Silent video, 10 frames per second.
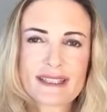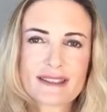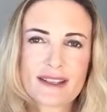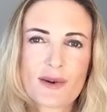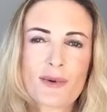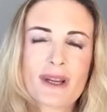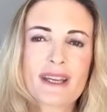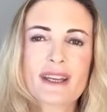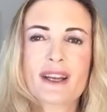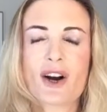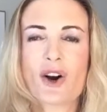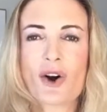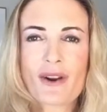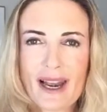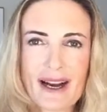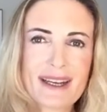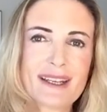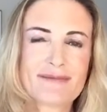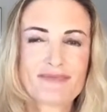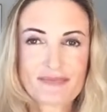theory
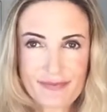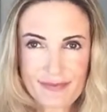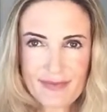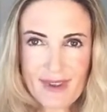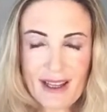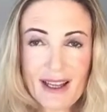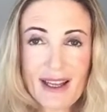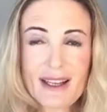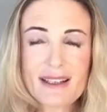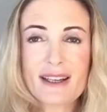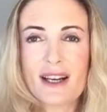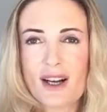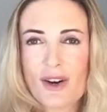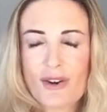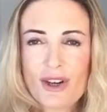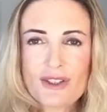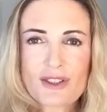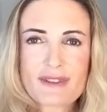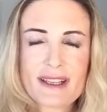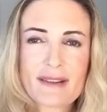online. And a lot
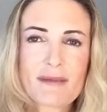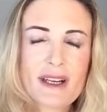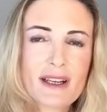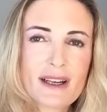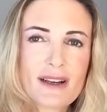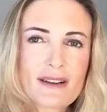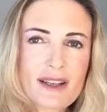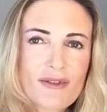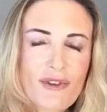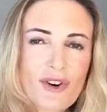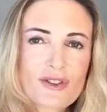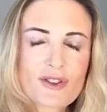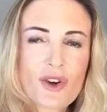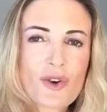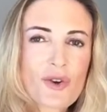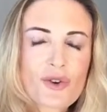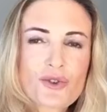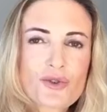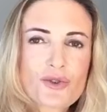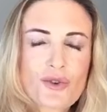of them evokes a
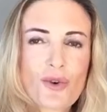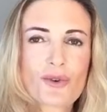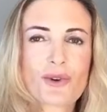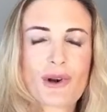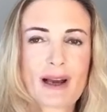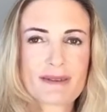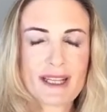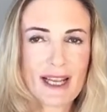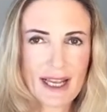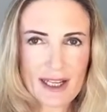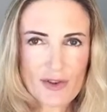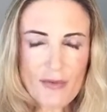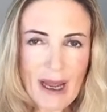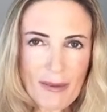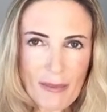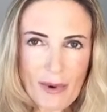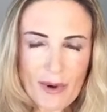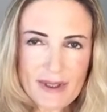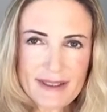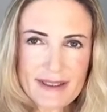total collapse. And to my
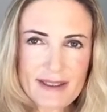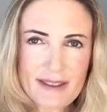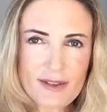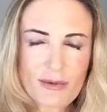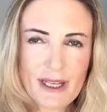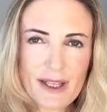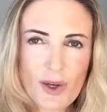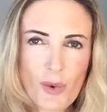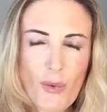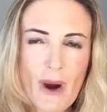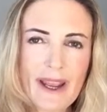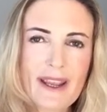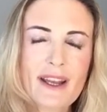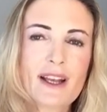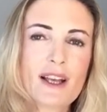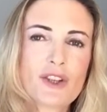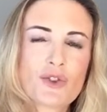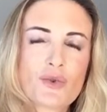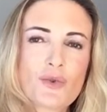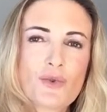point, this is really a way
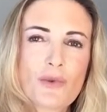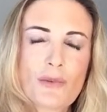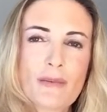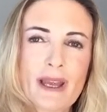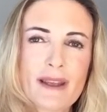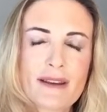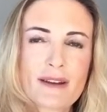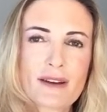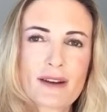to make